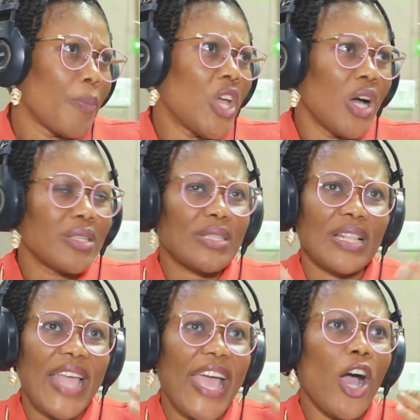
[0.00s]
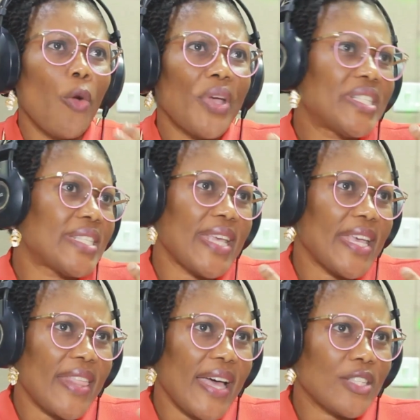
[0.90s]
because like I always
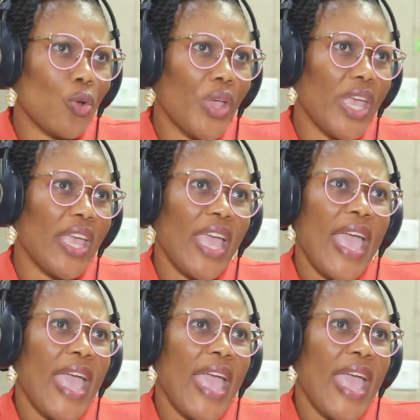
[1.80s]
say that, okay,